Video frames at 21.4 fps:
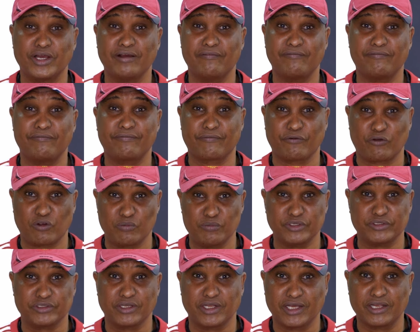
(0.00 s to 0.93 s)
I've
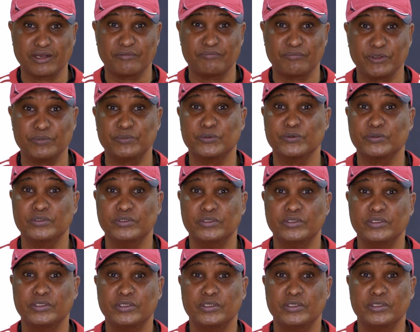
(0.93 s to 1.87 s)
recommended a lot of people.
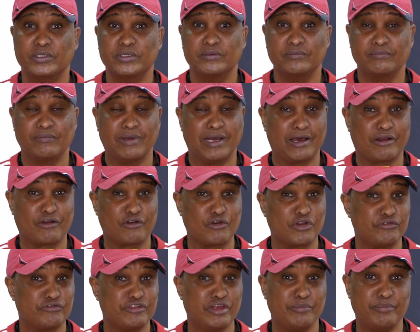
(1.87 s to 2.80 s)
I don't know
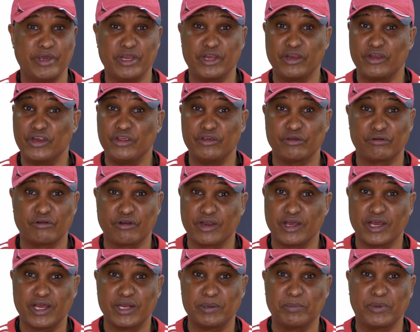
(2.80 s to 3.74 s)
if they made it here or
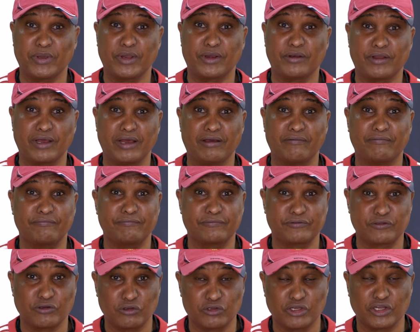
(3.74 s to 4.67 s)
not, but I've
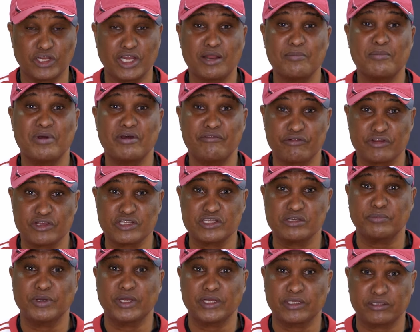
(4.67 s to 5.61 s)
told a lot of my friends
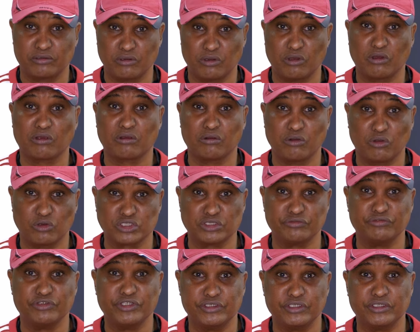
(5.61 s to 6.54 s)
about
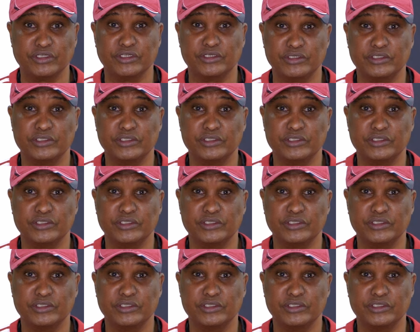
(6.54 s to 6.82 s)
Longevita